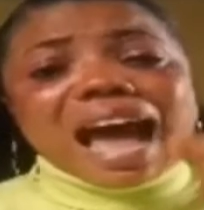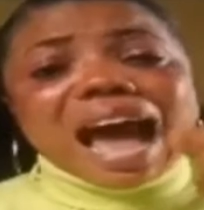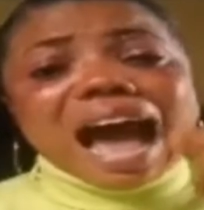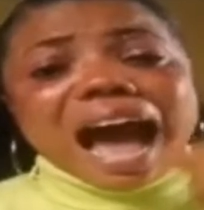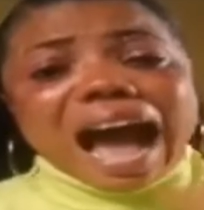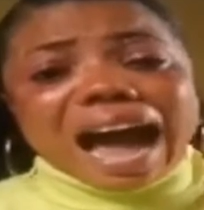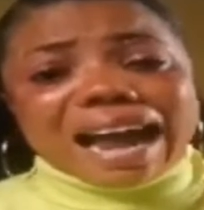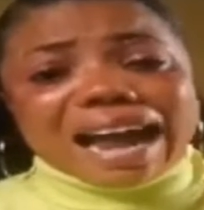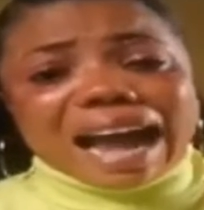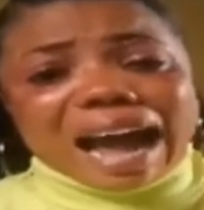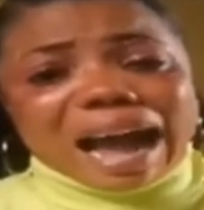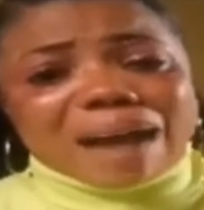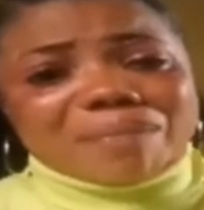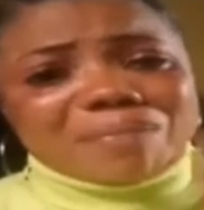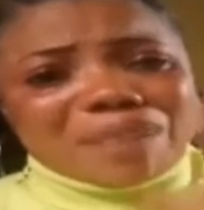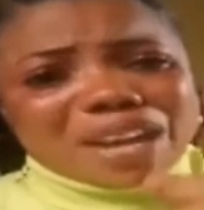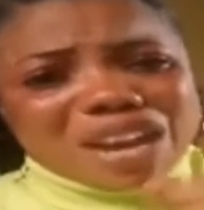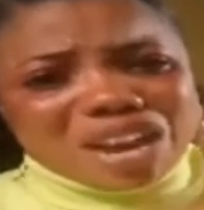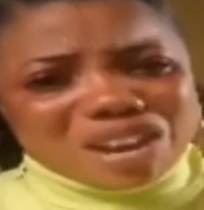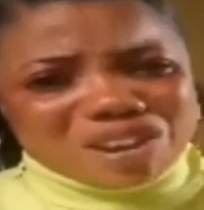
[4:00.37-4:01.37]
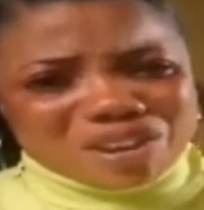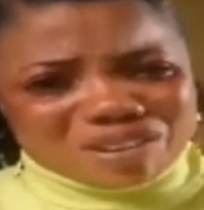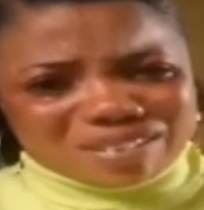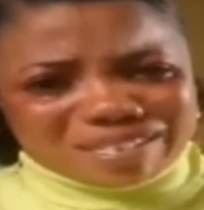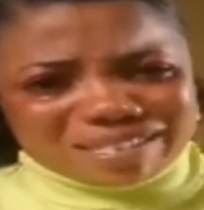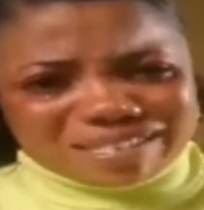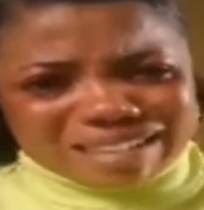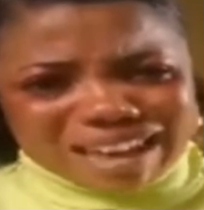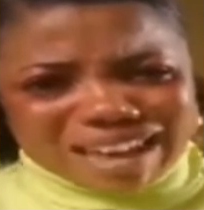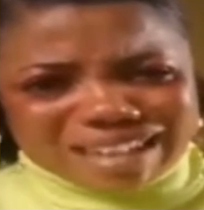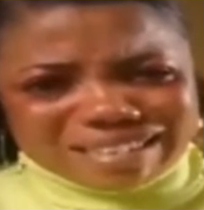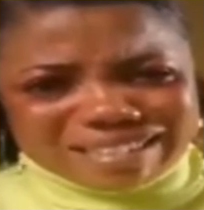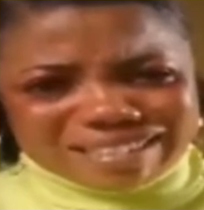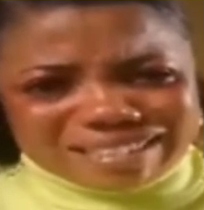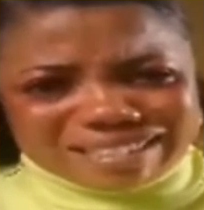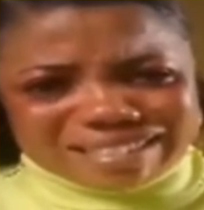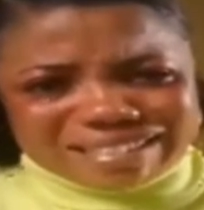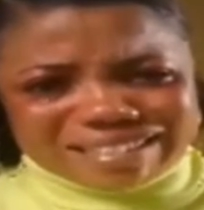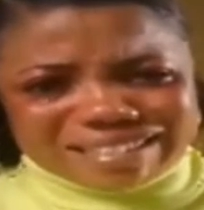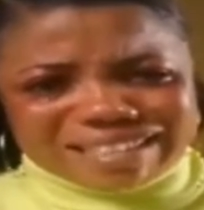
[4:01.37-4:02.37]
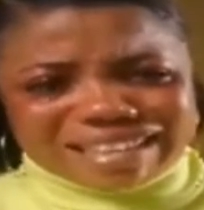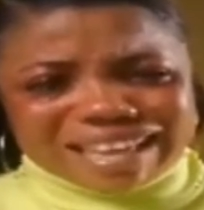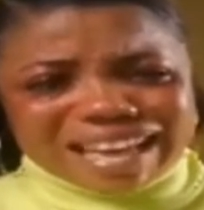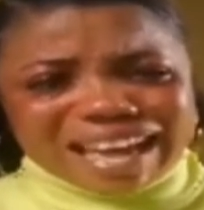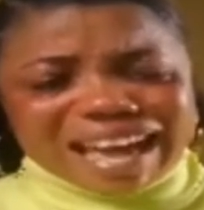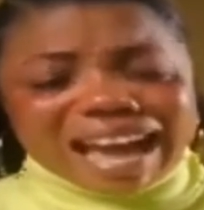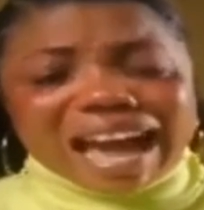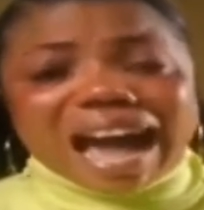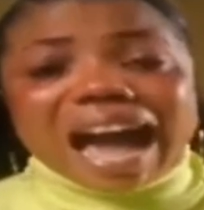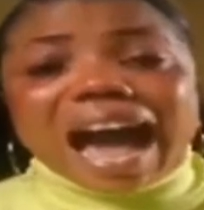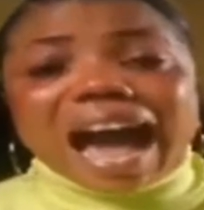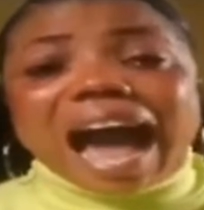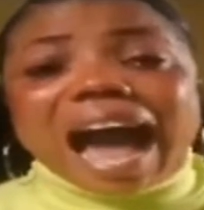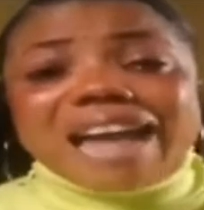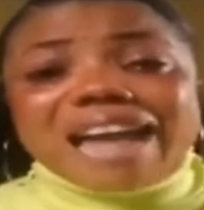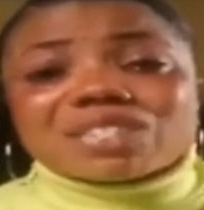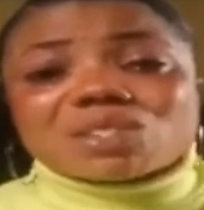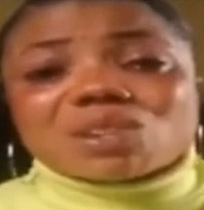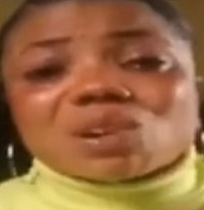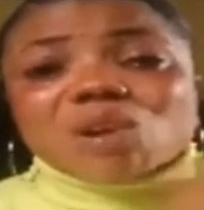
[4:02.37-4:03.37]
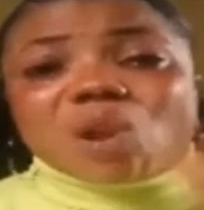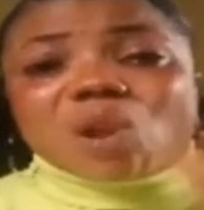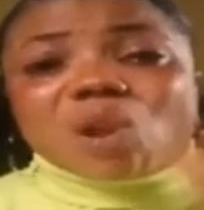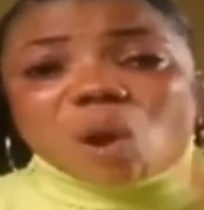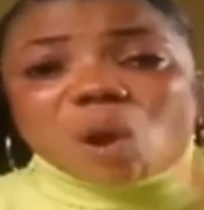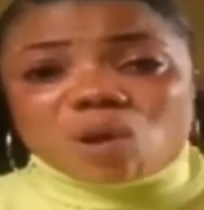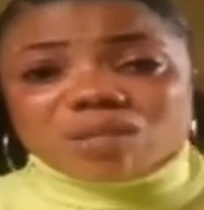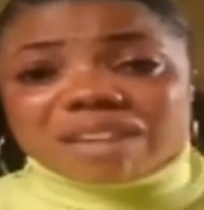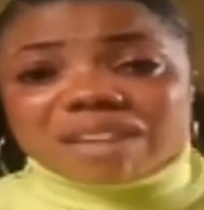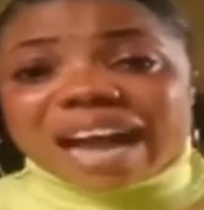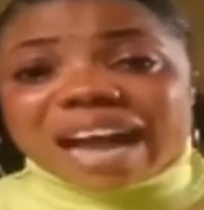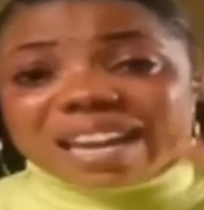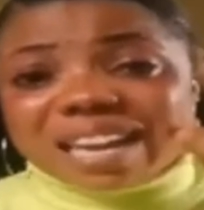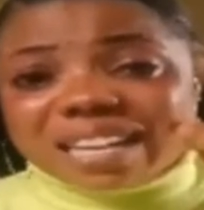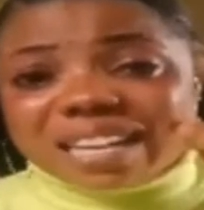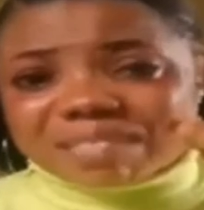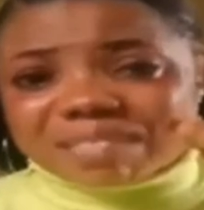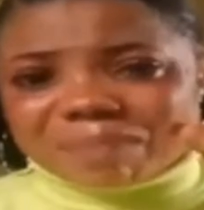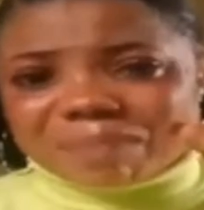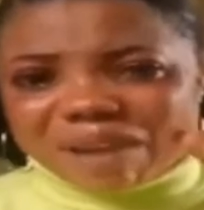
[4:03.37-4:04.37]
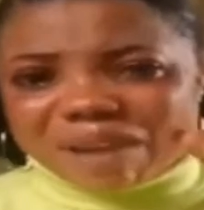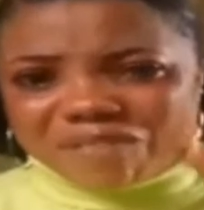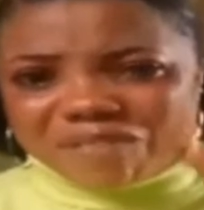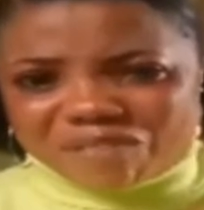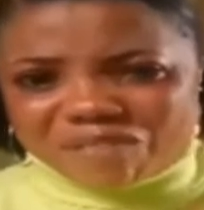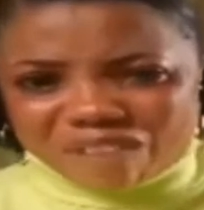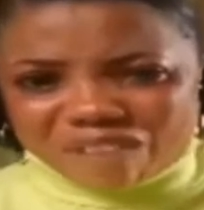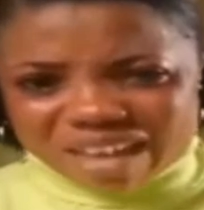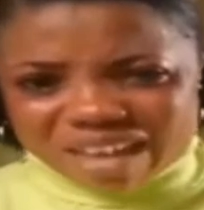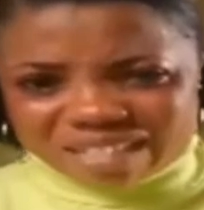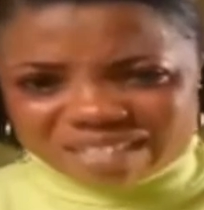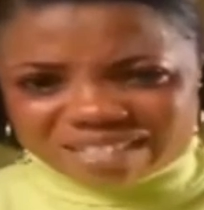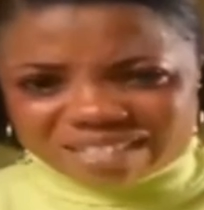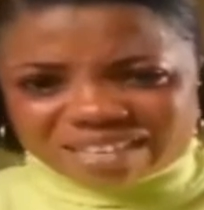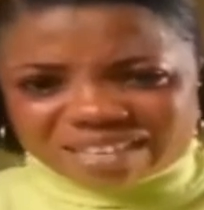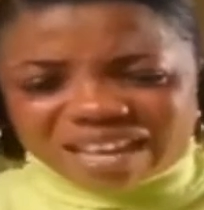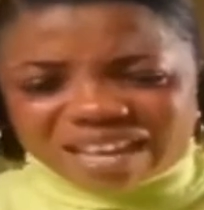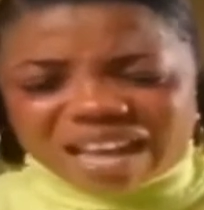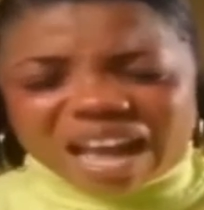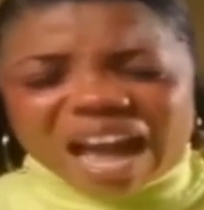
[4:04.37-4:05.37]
I am innocent. I took oath against my faith.